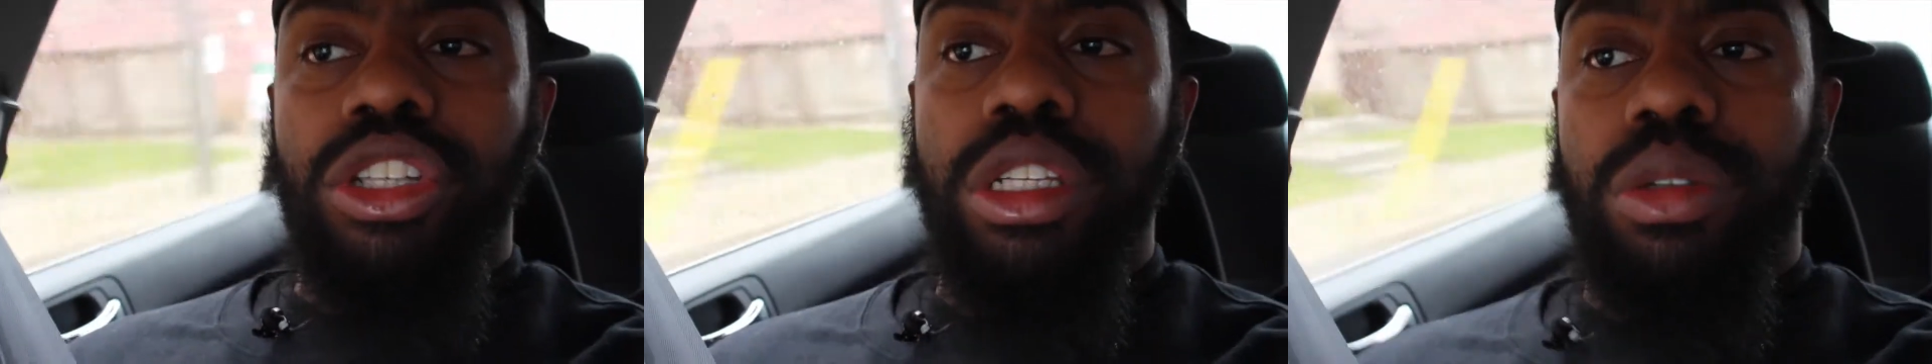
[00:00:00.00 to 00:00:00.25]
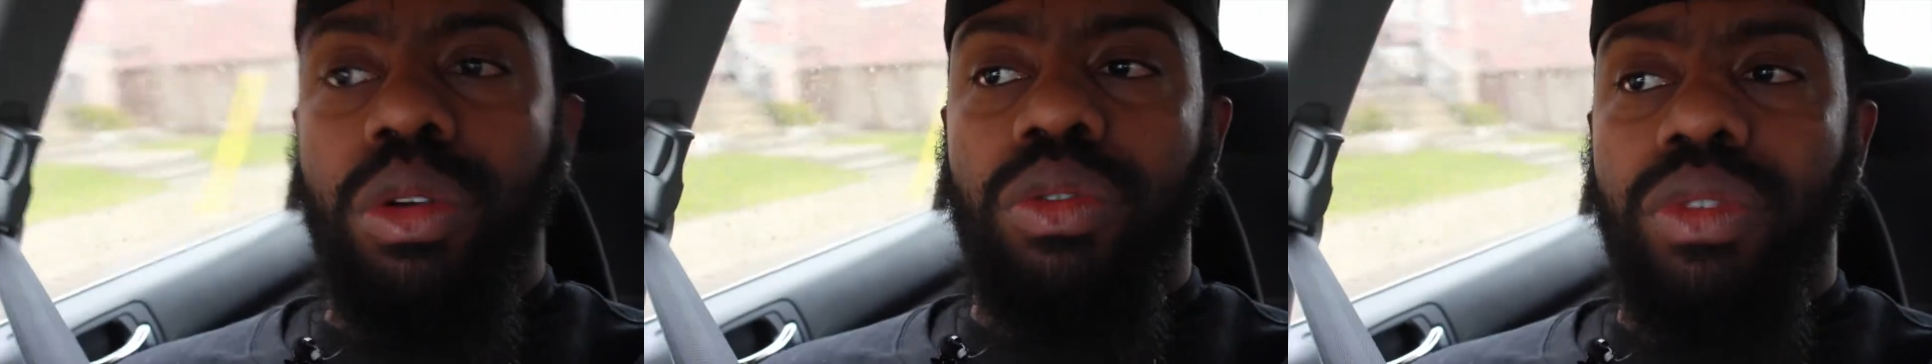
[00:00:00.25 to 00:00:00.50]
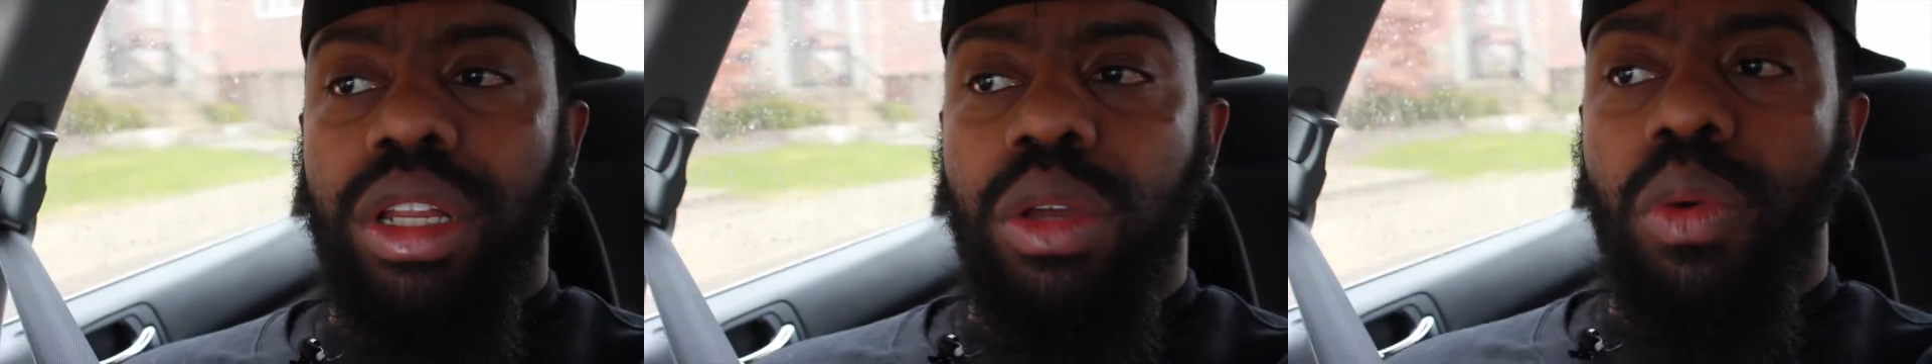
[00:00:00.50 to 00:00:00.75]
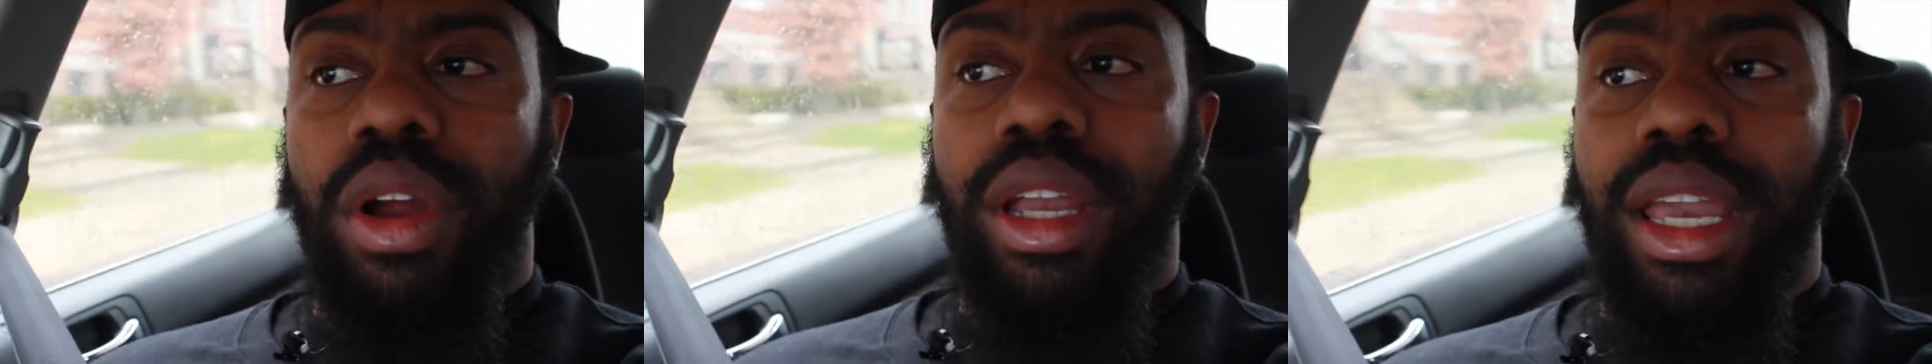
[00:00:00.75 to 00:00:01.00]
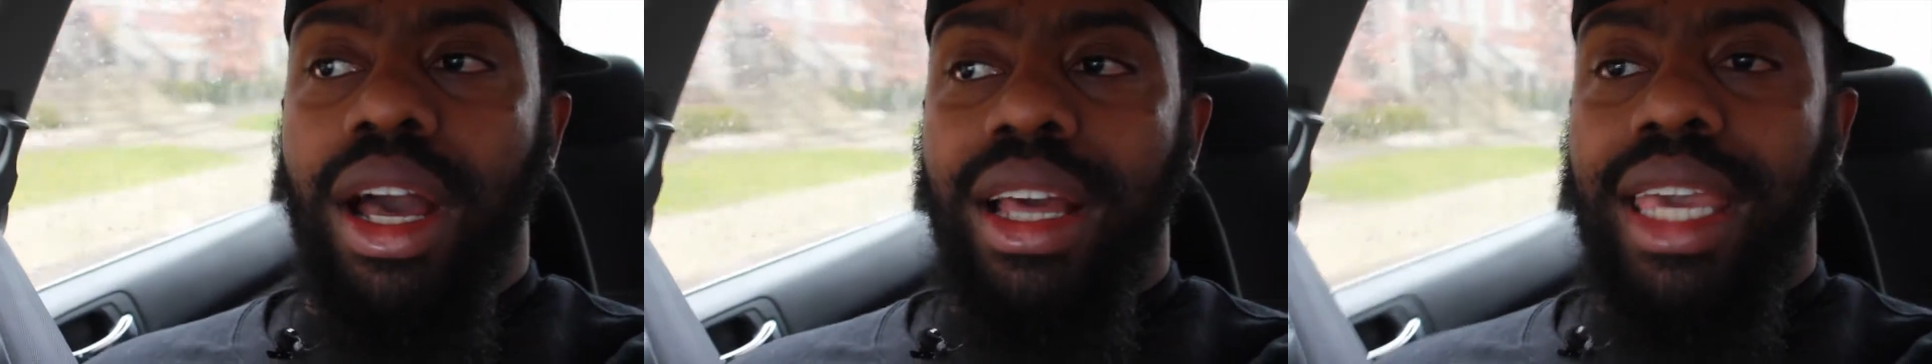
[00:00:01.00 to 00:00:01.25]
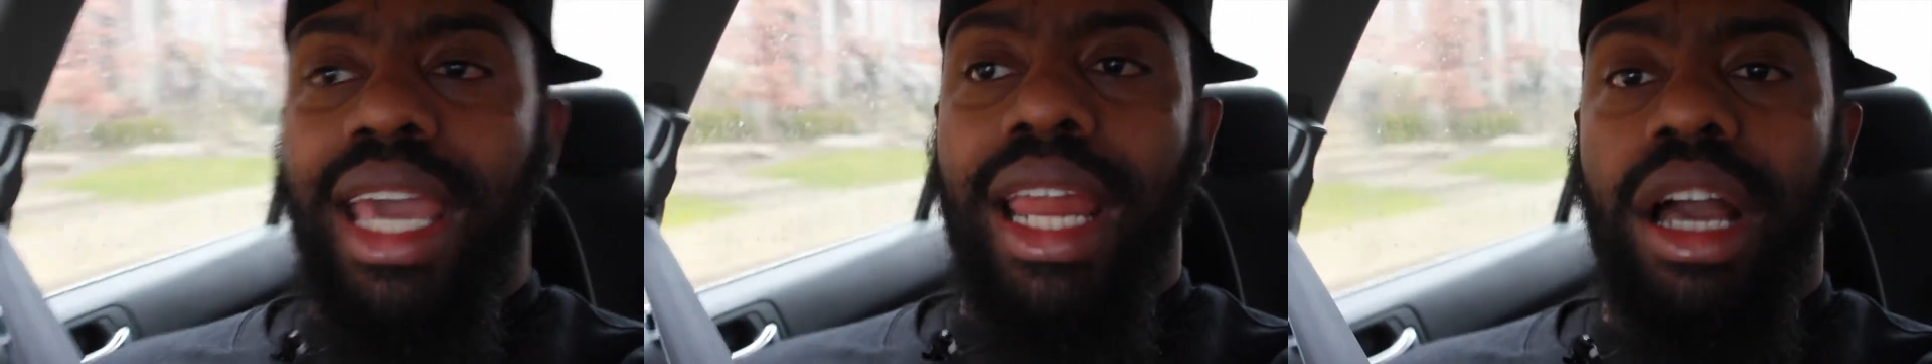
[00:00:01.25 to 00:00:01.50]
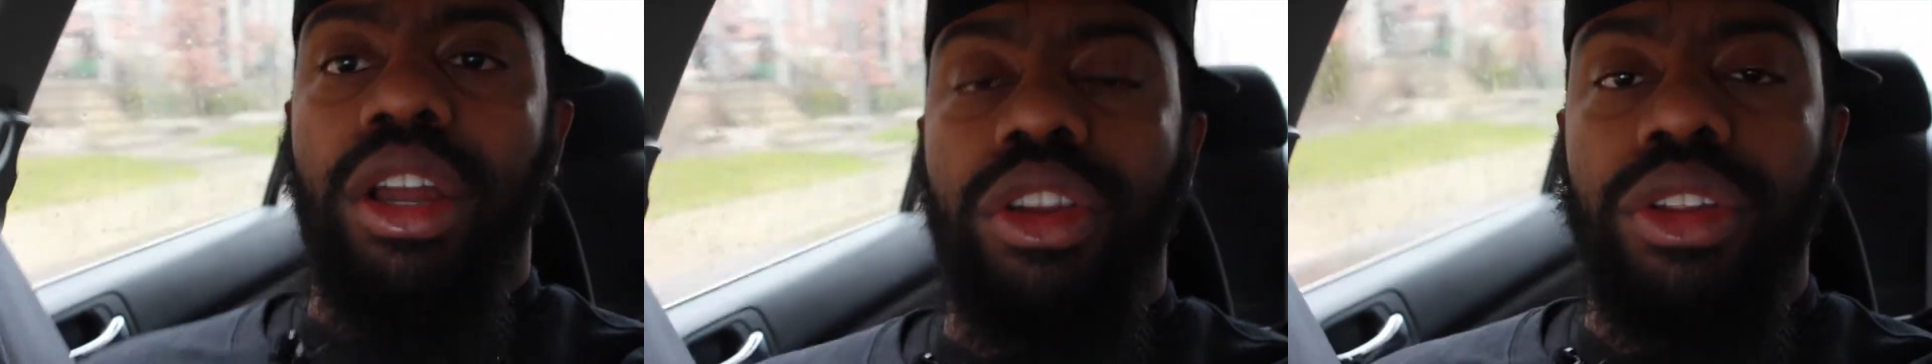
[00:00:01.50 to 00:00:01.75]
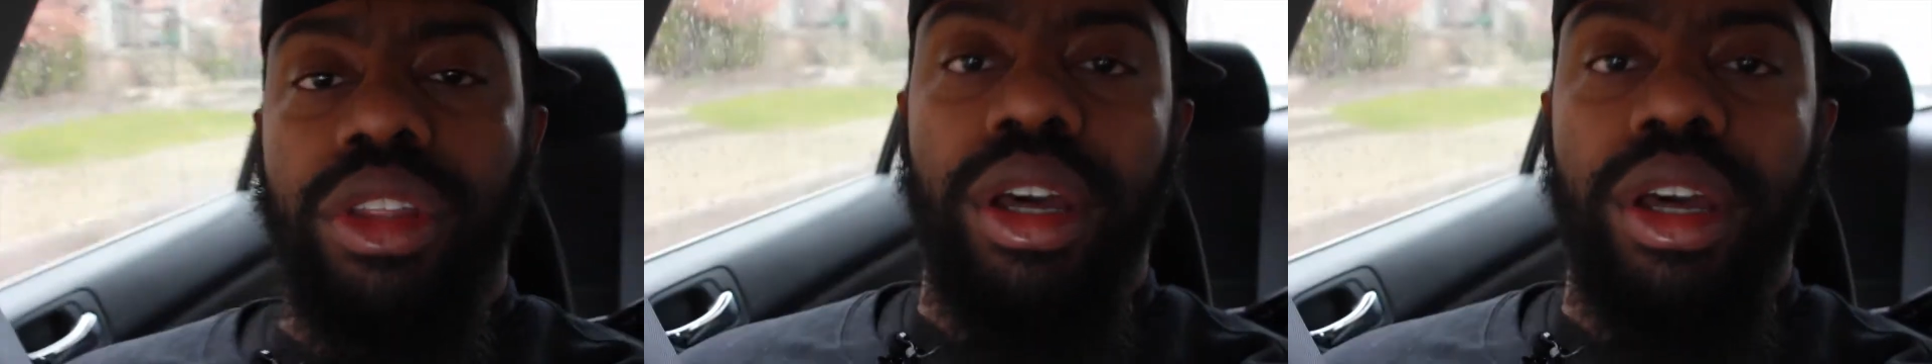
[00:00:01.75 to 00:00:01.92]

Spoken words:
just really working on getting under